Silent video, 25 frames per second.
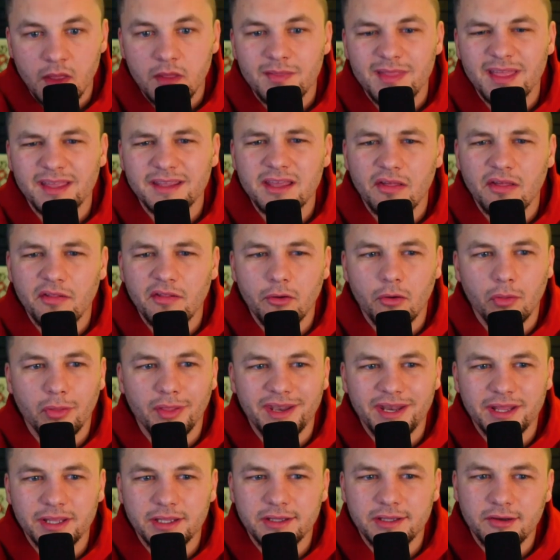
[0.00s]
Then Kelly
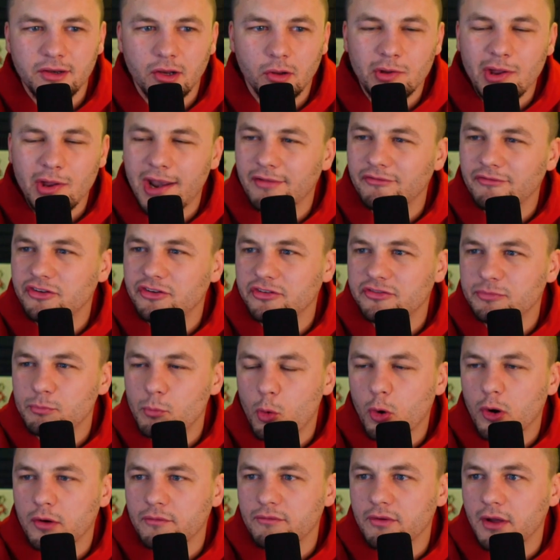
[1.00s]
Olynyk, you know, kind of just
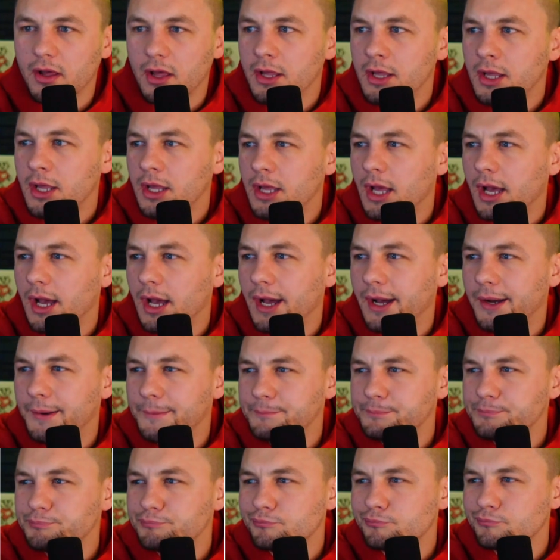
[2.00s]
more of a
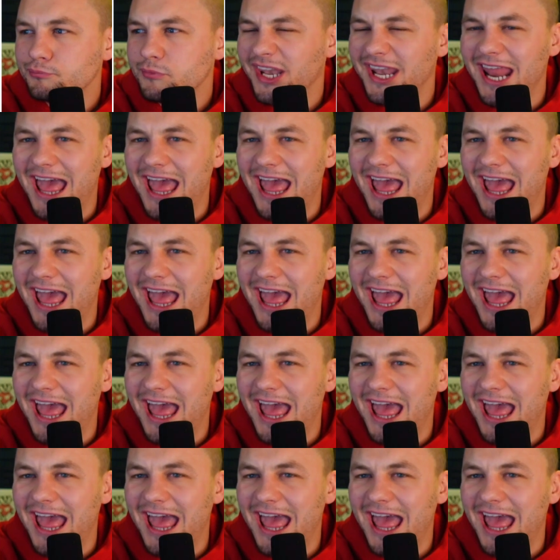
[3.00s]
an